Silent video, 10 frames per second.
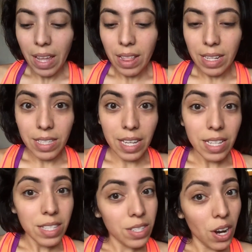let's
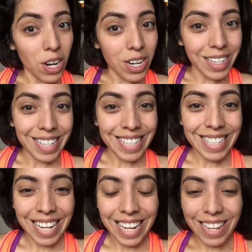get
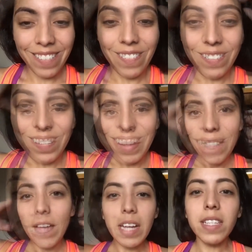started. So my
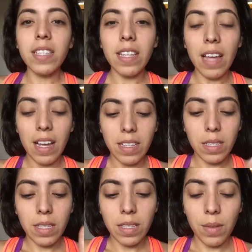face
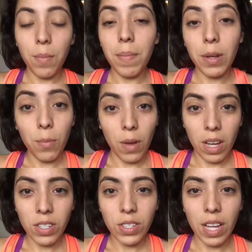has been
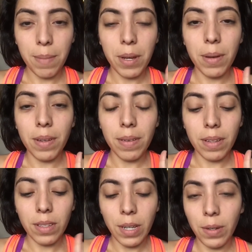washed. I put
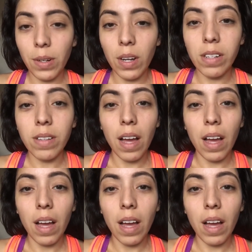toner on,